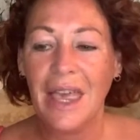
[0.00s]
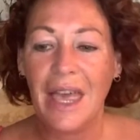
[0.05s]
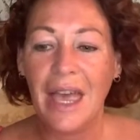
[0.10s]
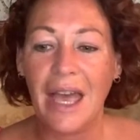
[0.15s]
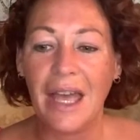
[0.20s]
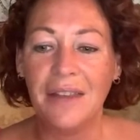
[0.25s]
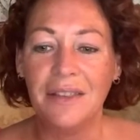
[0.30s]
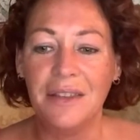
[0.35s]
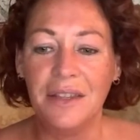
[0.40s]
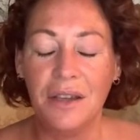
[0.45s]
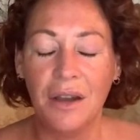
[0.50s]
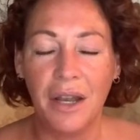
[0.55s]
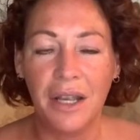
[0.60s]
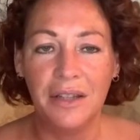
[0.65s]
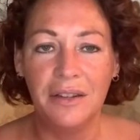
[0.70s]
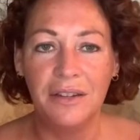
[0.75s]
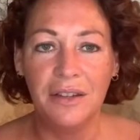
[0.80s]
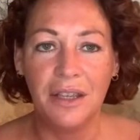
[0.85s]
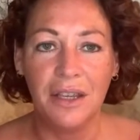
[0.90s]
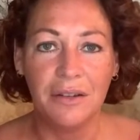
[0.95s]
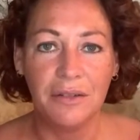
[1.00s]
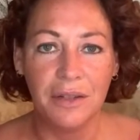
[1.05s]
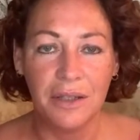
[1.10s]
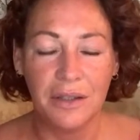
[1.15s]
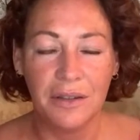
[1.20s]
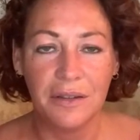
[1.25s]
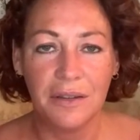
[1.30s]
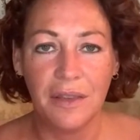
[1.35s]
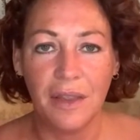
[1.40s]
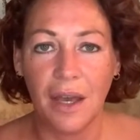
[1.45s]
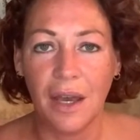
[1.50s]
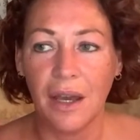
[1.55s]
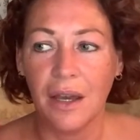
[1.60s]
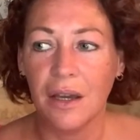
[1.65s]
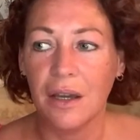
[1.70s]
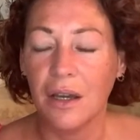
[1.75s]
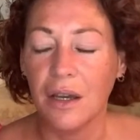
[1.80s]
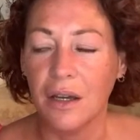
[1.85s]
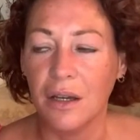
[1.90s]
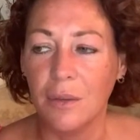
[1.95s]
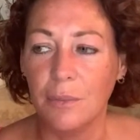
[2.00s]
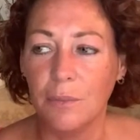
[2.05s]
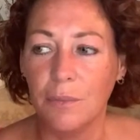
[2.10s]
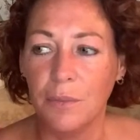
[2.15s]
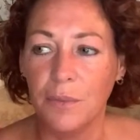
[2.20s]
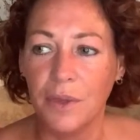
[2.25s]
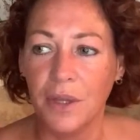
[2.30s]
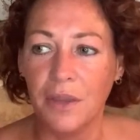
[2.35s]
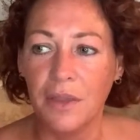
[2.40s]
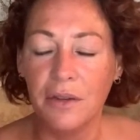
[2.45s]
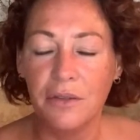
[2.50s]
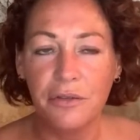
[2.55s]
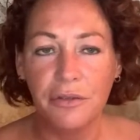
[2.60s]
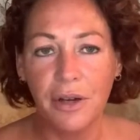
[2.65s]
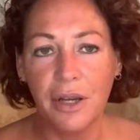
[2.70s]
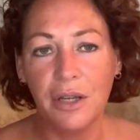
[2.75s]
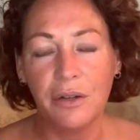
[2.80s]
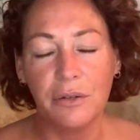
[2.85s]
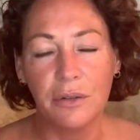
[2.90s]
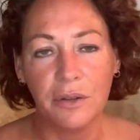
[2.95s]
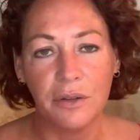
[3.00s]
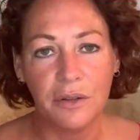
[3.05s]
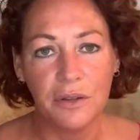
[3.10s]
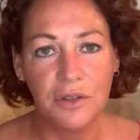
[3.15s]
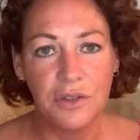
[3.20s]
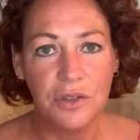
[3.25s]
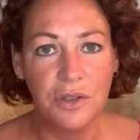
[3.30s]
And the idea is that then the fragrance,